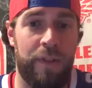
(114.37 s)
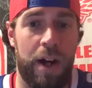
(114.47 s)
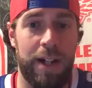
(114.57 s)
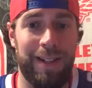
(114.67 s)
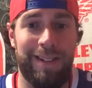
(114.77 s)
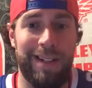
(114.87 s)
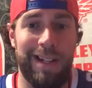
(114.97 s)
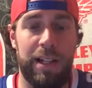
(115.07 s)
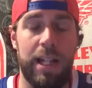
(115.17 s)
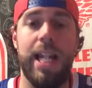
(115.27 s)
far in the
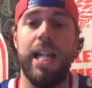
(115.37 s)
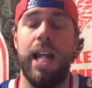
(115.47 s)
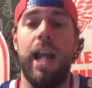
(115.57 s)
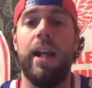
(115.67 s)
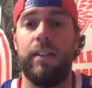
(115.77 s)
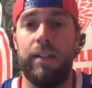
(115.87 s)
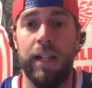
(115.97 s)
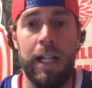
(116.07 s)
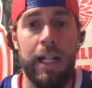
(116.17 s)
season he is.